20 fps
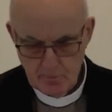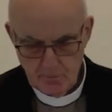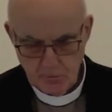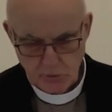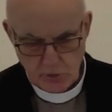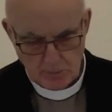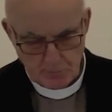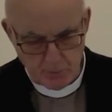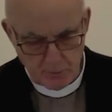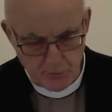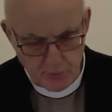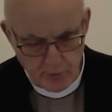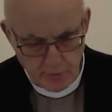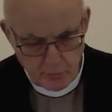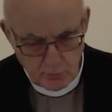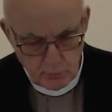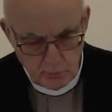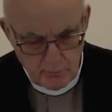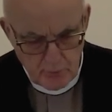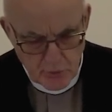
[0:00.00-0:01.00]
Chapter
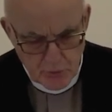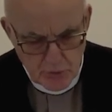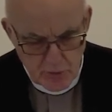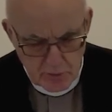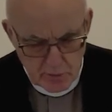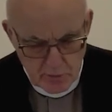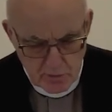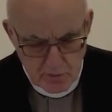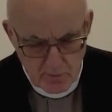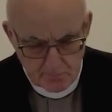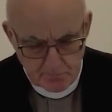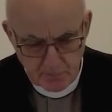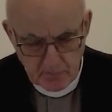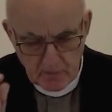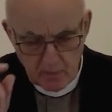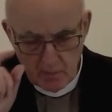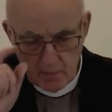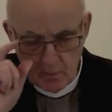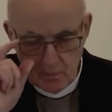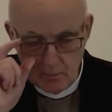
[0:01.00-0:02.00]
32, verse 6
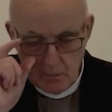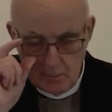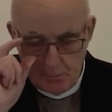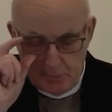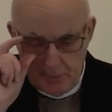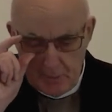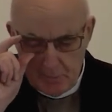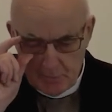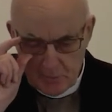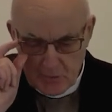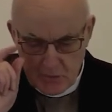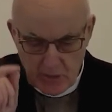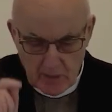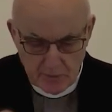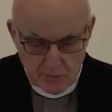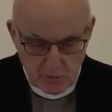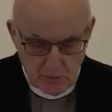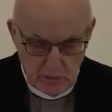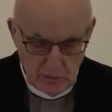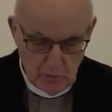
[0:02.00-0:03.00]
The people
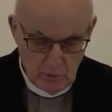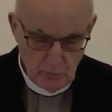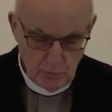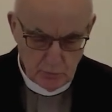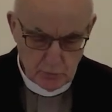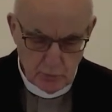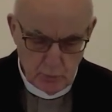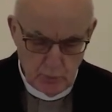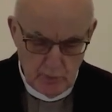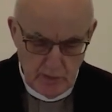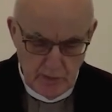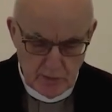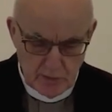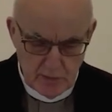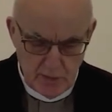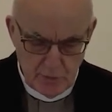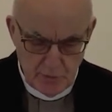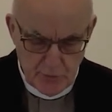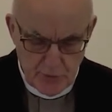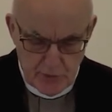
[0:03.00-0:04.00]
sat down to eat
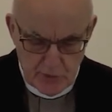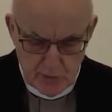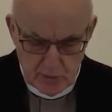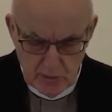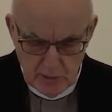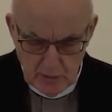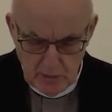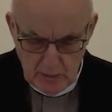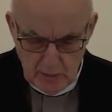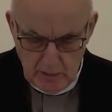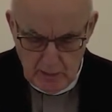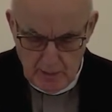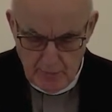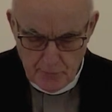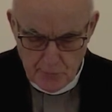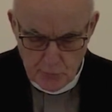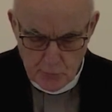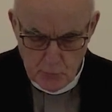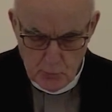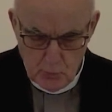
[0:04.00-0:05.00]
and drink
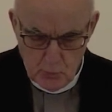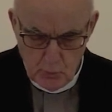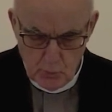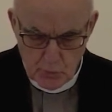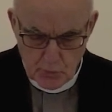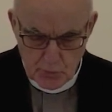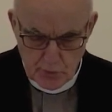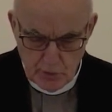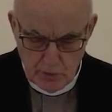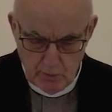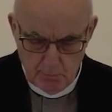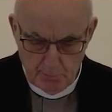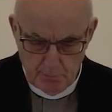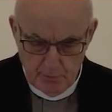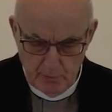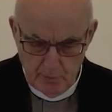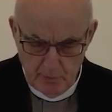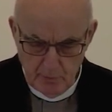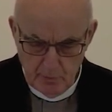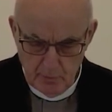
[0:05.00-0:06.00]
and rose
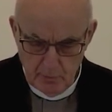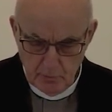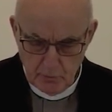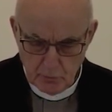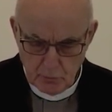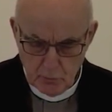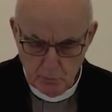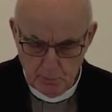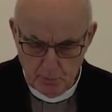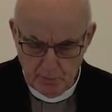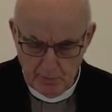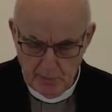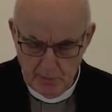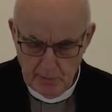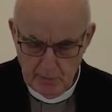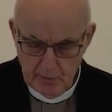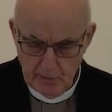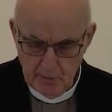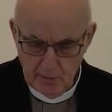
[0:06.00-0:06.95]
up to play.